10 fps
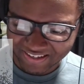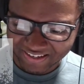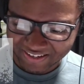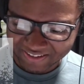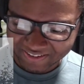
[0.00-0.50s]

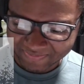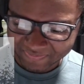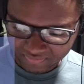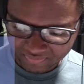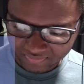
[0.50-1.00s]

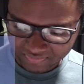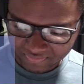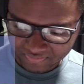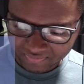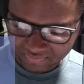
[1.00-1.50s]

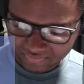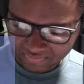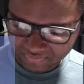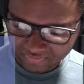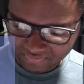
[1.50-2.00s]

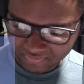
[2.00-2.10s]
(silence)